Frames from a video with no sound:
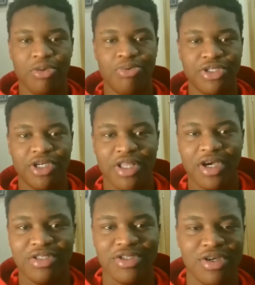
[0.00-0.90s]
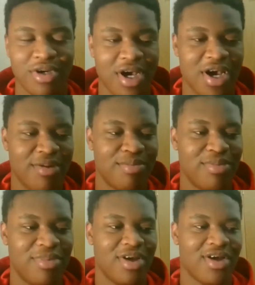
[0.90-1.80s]
Appreciate the answer.
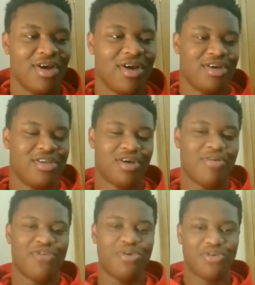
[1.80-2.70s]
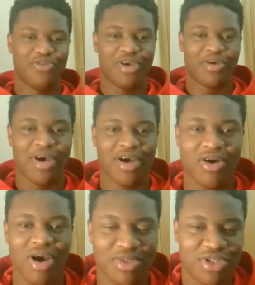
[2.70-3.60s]
Something for you to think
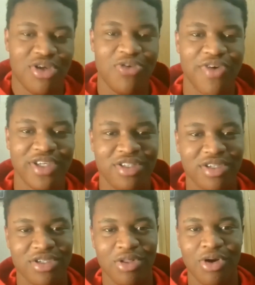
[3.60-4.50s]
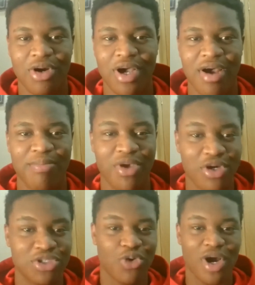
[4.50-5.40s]
about. I'm sure you face this a lot.
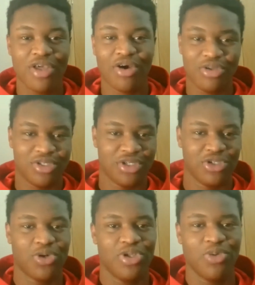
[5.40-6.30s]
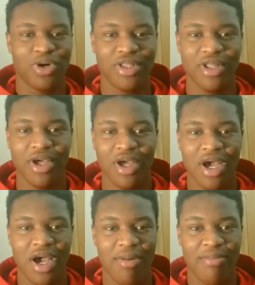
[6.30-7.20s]
Because you're quite young, you said you're 21,
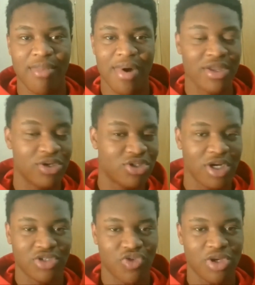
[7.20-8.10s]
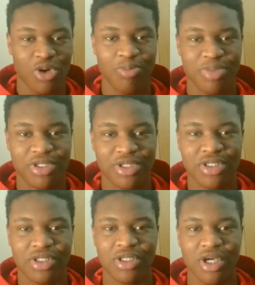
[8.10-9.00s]
and you're starting to run your own
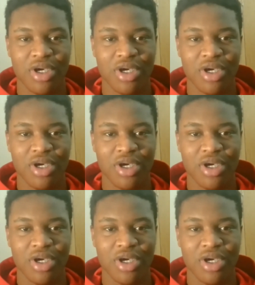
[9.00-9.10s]
business.